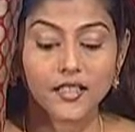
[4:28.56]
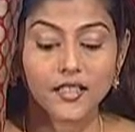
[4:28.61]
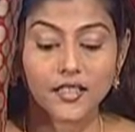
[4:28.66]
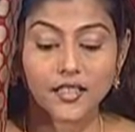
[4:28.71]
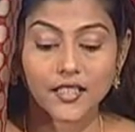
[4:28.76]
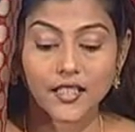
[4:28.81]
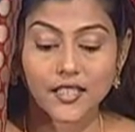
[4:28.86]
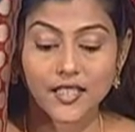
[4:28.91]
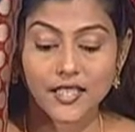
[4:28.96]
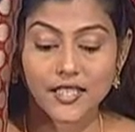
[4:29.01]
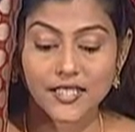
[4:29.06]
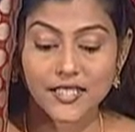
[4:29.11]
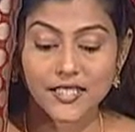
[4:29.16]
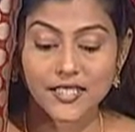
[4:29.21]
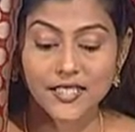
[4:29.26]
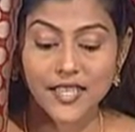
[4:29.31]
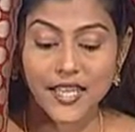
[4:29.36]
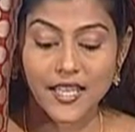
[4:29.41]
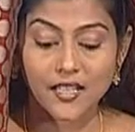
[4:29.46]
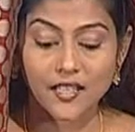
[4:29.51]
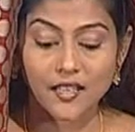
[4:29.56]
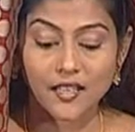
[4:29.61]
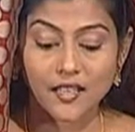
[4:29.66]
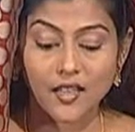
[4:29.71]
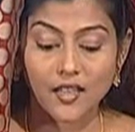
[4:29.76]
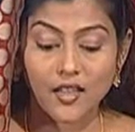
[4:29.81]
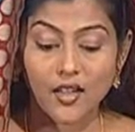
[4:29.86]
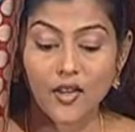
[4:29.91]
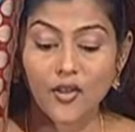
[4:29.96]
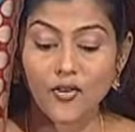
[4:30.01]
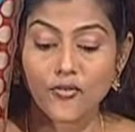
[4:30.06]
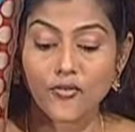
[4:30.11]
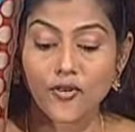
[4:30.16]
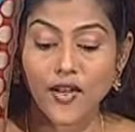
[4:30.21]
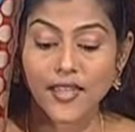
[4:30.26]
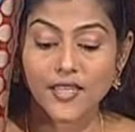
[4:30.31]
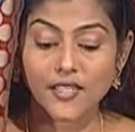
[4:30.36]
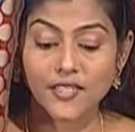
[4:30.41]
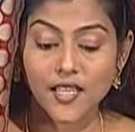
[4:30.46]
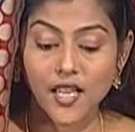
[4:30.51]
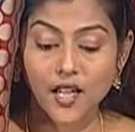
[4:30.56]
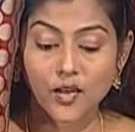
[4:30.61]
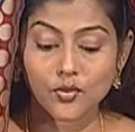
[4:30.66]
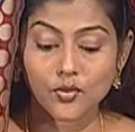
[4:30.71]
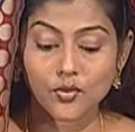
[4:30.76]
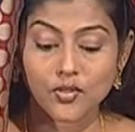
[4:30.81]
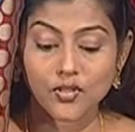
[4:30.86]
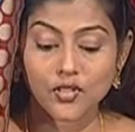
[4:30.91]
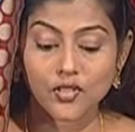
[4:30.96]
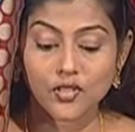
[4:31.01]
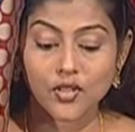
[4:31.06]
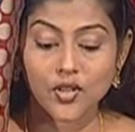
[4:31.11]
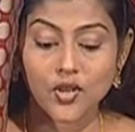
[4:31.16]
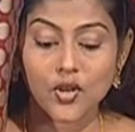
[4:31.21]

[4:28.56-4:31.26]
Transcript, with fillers: The king said, Find out